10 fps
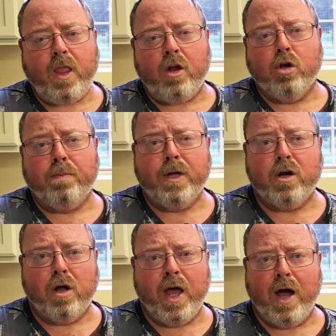depend
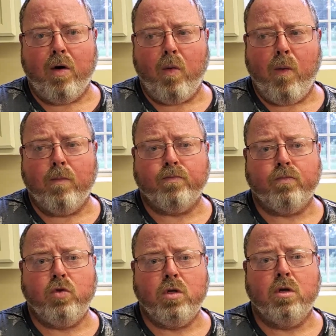on how
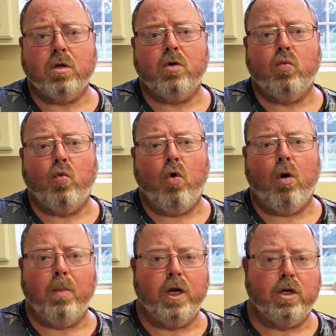
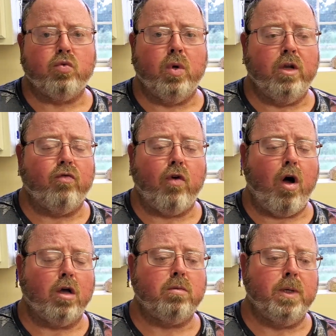warm it is when it
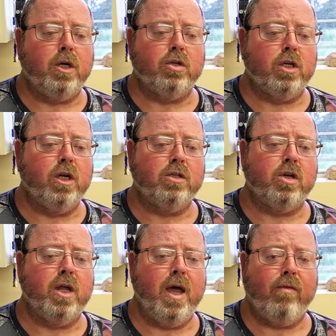frosts, because it
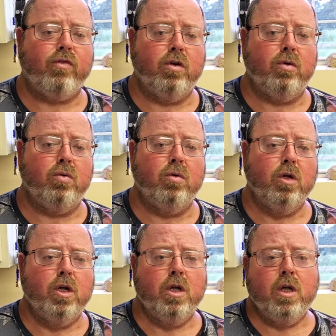doesn't have to
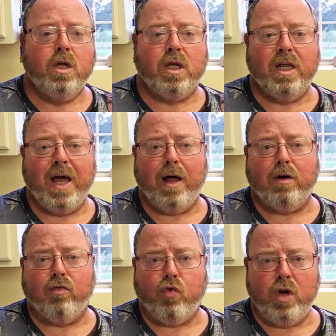get down
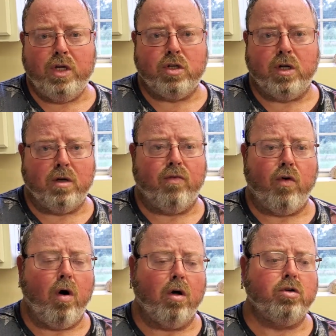to freezing to
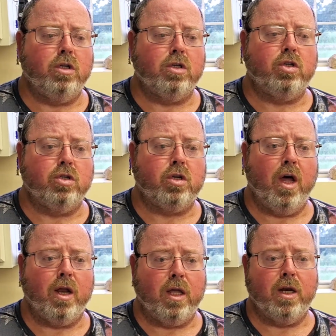frost. It's just
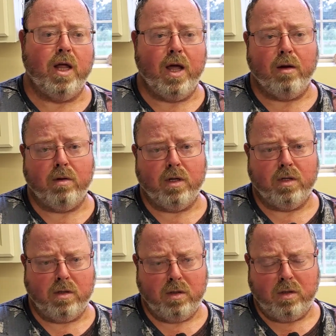got to get down